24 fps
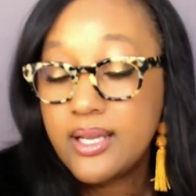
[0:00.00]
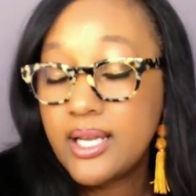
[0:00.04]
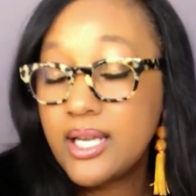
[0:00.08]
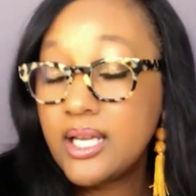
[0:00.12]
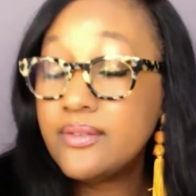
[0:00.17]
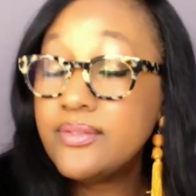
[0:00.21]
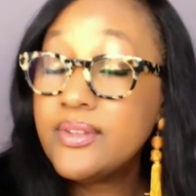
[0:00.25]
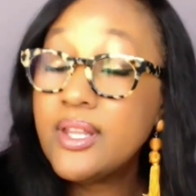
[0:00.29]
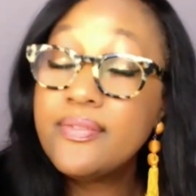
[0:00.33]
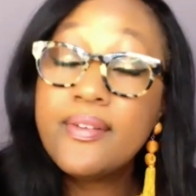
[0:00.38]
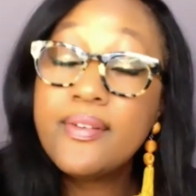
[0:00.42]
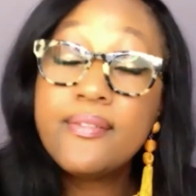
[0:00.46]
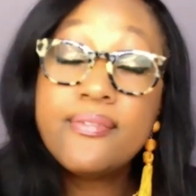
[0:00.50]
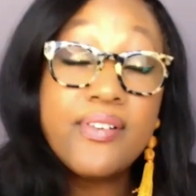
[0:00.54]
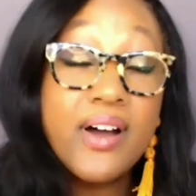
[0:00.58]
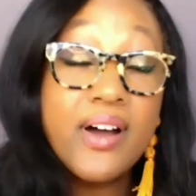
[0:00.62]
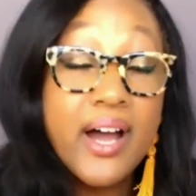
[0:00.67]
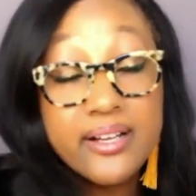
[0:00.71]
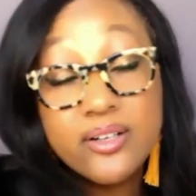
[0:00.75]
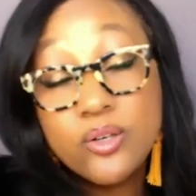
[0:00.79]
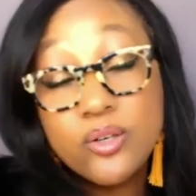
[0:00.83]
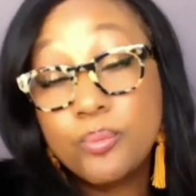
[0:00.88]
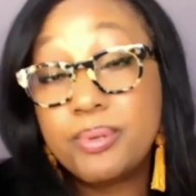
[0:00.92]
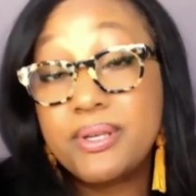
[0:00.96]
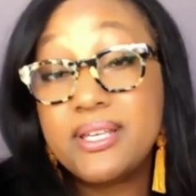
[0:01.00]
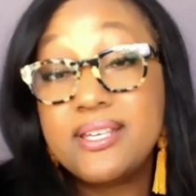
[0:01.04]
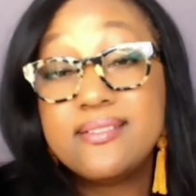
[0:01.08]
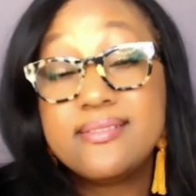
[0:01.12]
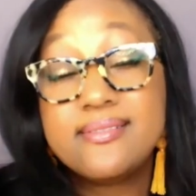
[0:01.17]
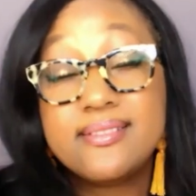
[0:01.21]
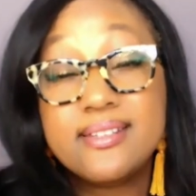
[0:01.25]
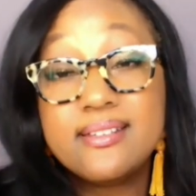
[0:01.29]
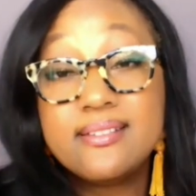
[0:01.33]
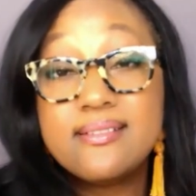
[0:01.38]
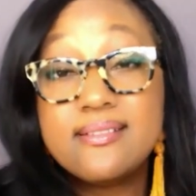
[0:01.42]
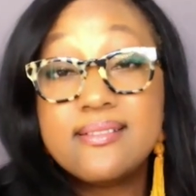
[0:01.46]
And then the final
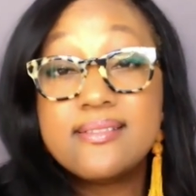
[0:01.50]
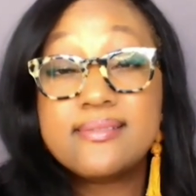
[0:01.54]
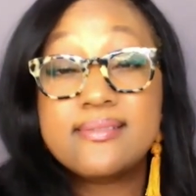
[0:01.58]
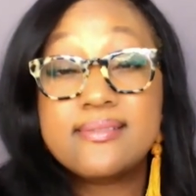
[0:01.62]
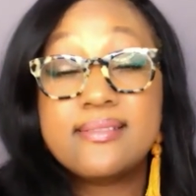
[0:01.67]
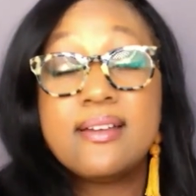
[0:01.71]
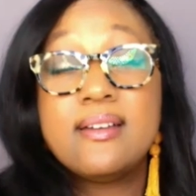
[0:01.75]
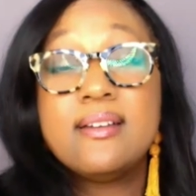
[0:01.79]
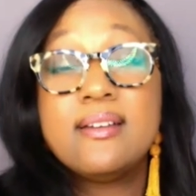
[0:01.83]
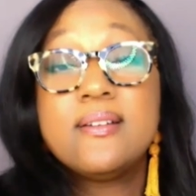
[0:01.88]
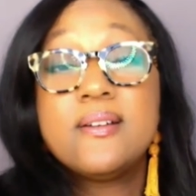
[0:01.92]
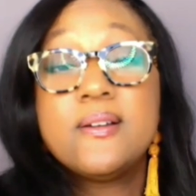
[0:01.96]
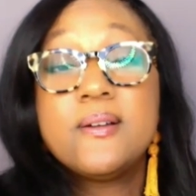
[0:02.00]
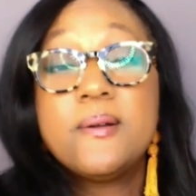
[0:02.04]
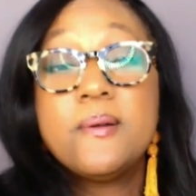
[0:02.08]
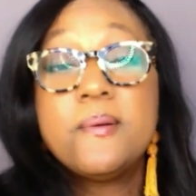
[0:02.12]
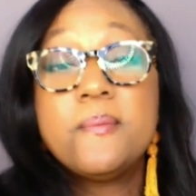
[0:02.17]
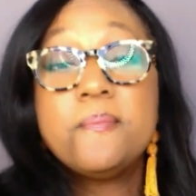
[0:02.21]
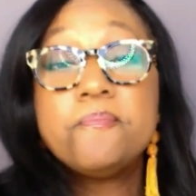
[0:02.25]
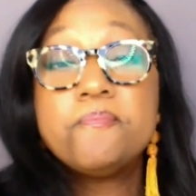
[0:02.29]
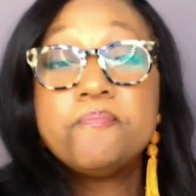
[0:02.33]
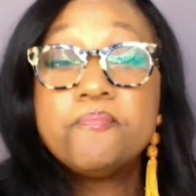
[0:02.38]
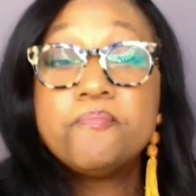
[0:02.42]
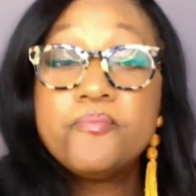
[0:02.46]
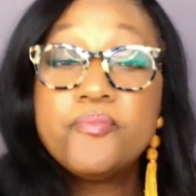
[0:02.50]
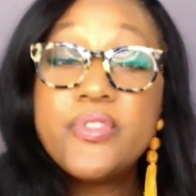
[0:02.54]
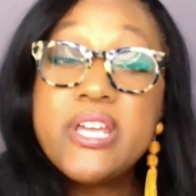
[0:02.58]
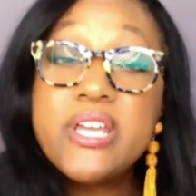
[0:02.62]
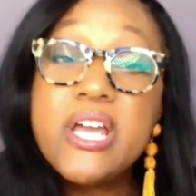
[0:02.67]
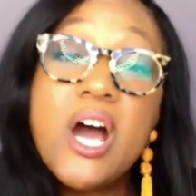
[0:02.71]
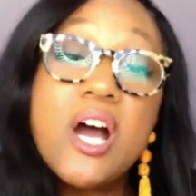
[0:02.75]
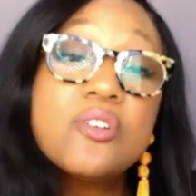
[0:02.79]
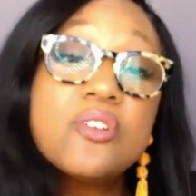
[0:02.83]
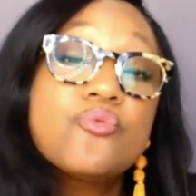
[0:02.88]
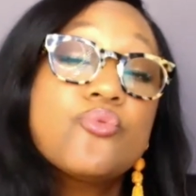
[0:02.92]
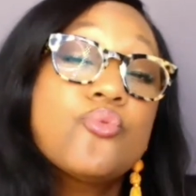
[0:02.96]
piece is
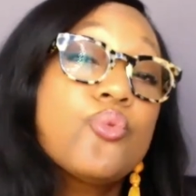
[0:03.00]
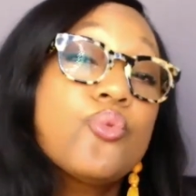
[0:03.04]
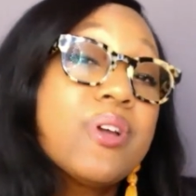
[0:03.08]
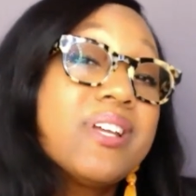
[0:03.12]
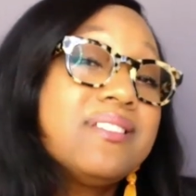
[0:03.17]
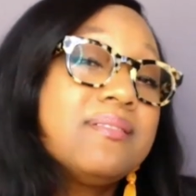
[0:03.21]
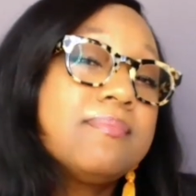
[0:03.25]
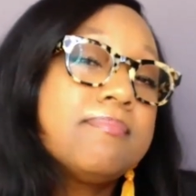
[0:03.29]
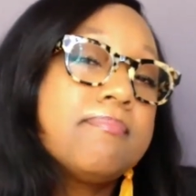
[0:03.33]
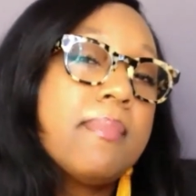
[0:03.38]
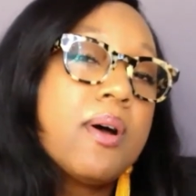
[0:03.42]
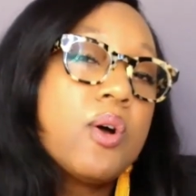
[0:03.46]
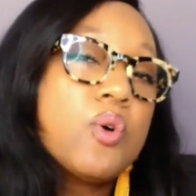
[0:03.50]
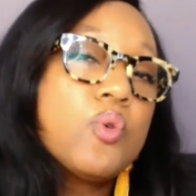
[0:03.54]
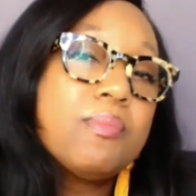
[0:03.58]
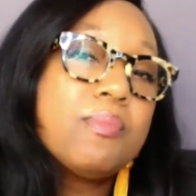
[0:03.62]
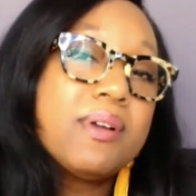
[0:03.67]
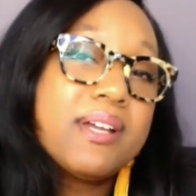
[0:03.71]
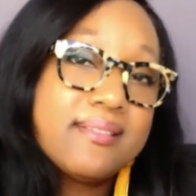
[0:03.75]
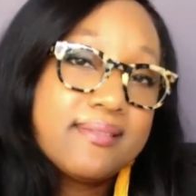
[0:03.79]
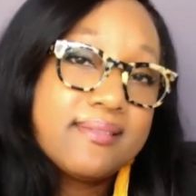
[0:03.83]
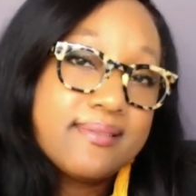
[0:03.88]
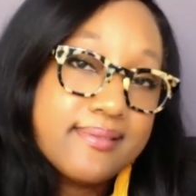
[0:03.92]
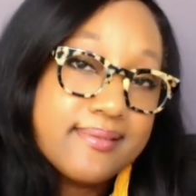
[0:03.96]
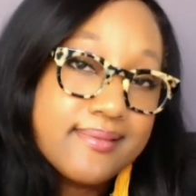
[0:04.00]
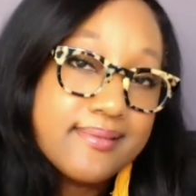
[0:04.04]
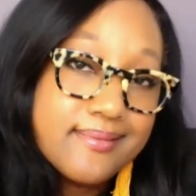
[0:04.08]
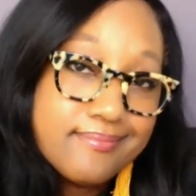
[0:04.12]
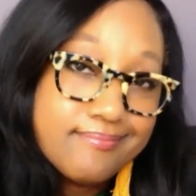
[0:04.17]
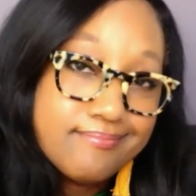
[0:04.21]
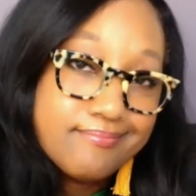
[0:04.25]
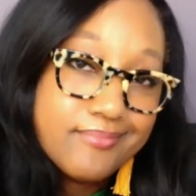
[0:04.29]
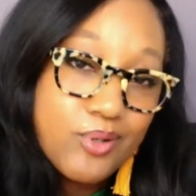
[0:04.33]
the unwritten moments,